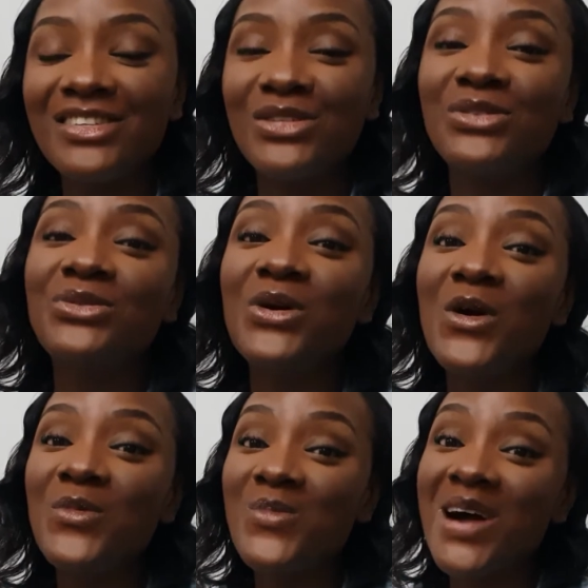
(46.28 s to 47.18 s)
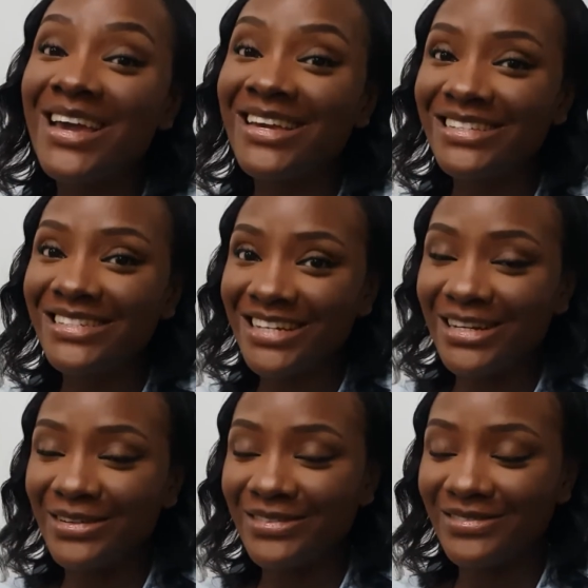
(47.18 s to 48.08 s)
to my
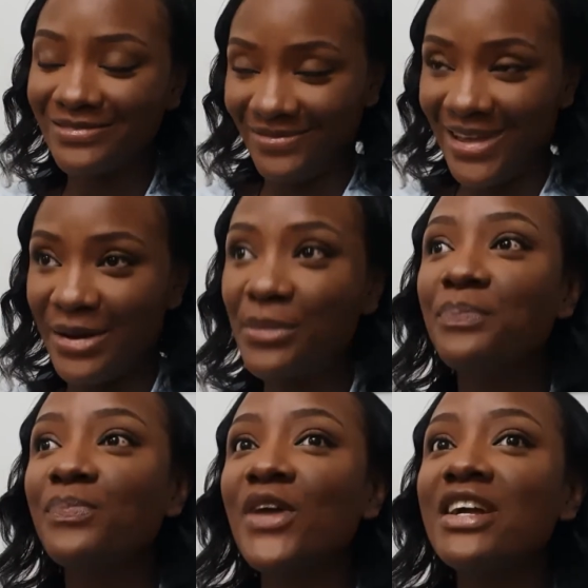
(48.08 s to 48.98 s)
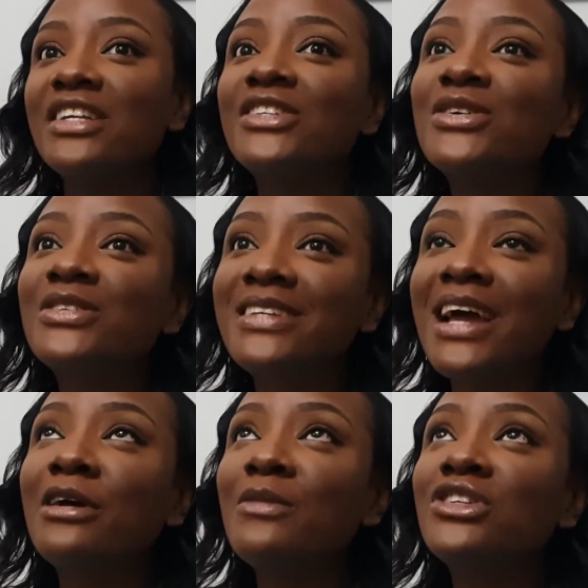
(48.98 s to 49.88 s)
channel. Yeah. So today
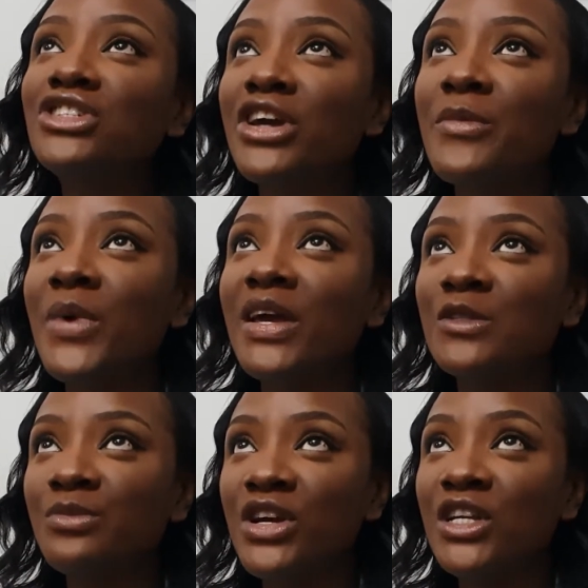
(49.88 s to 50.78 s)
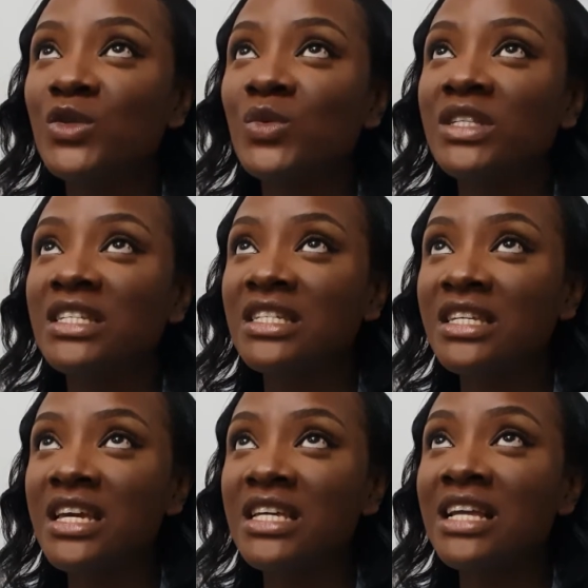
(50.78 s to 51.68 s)
I'm going to be sharing my experience with the
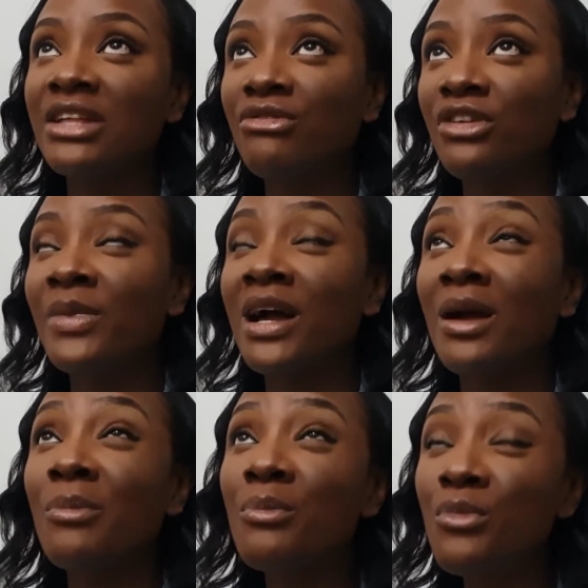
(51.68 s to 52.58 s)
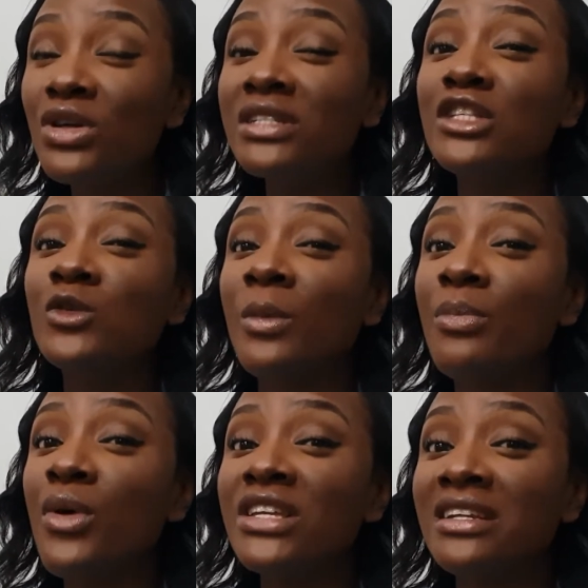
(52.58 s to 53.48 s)
CS and the VBAC, mostly to be
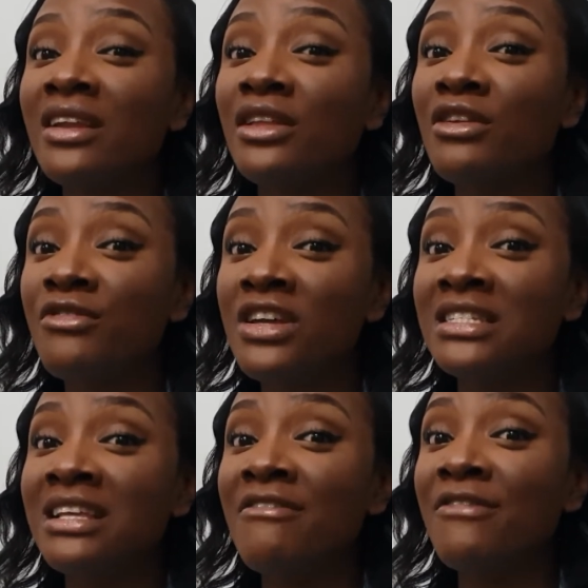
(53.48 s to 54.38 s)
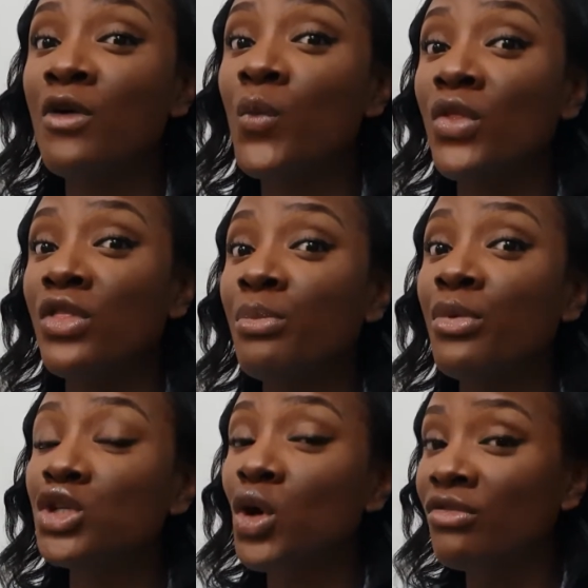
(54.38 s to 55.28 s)
pointing out the differences I felt with
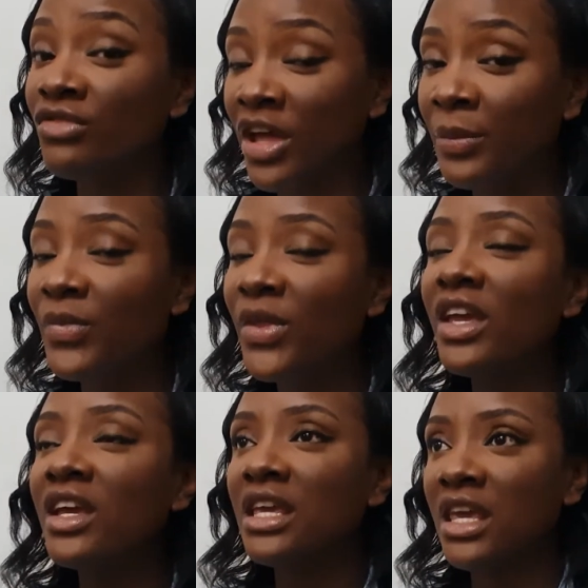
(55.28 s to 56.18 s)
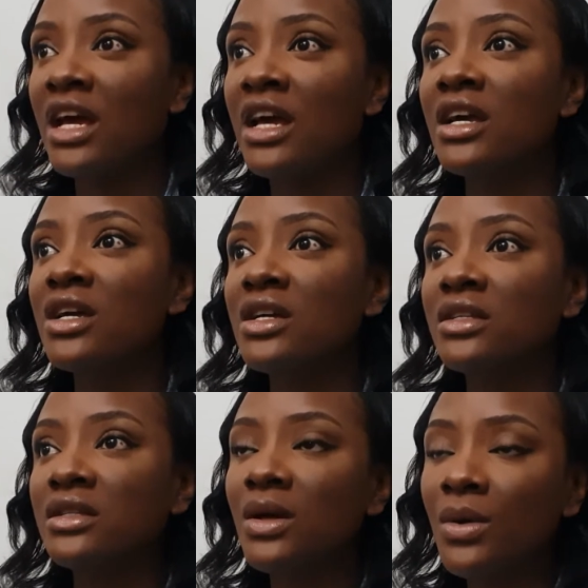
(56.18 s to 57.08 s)
both of them. Yeah.
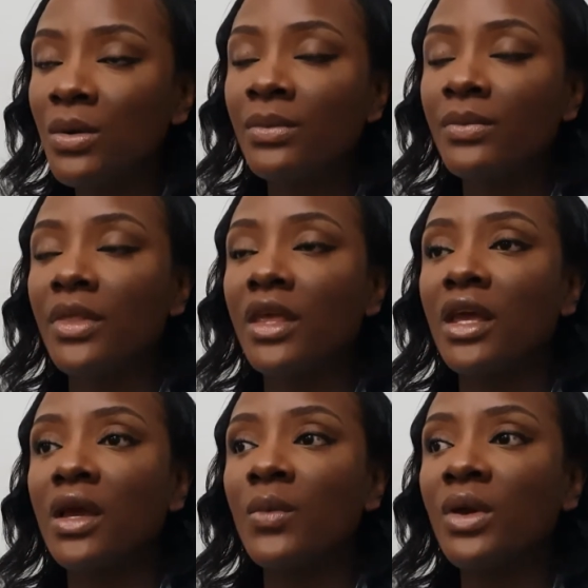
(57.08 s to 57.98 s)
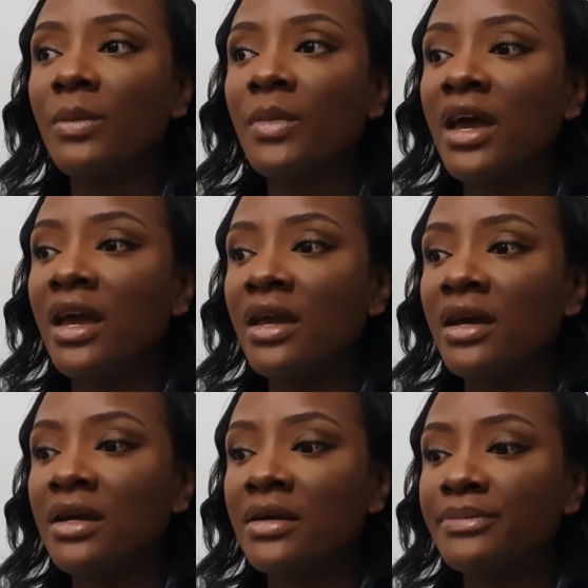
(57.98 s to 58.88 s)
So with my
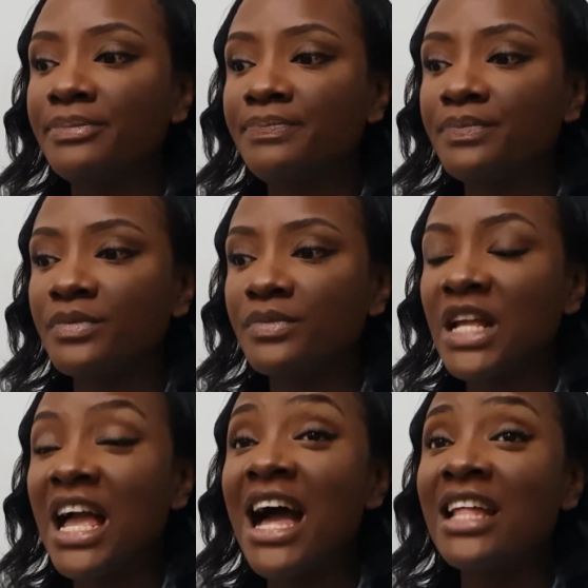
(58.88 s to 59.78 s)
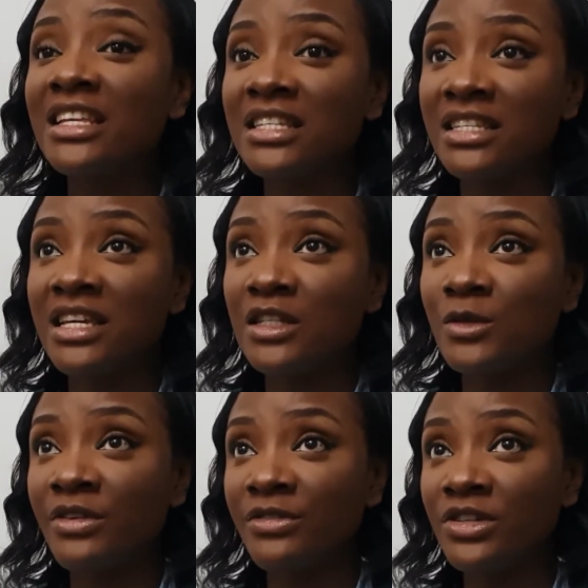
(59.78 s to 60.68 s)
I had a CS
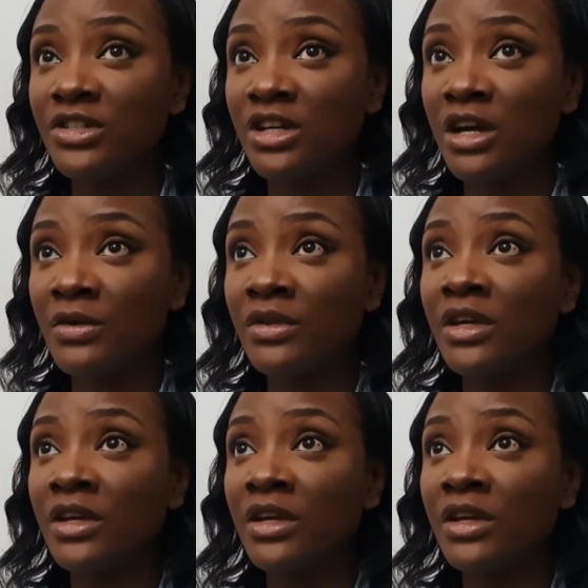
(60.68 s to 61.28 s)
with my first child.